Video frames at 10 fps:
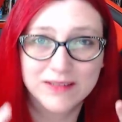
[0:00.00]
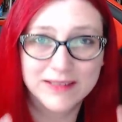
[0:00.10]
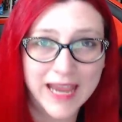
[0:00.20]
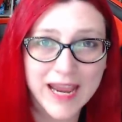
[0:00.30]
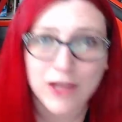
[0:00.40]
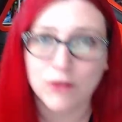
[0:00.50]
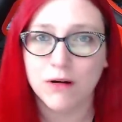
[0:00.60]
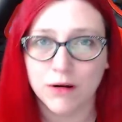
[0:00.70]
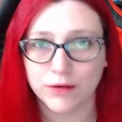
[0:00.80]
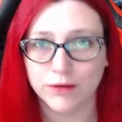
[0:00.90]
take your
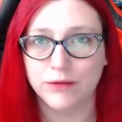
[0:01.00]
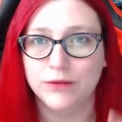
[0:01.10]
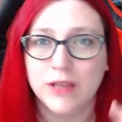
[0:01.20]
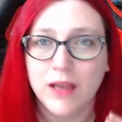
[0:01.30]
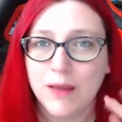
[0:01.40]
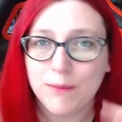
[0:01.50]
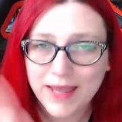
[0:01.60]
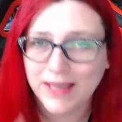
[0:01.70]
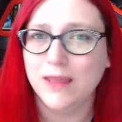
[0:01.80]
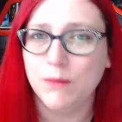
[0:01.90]
articles,
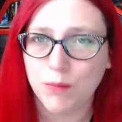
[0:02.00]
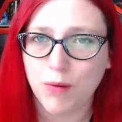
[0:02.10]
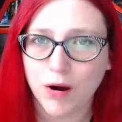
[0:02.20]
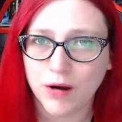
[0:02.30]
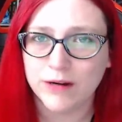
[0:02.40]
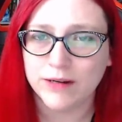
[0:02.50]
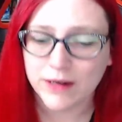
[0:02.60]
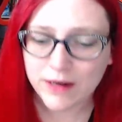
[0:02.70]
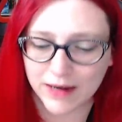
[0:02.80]
pick them apart,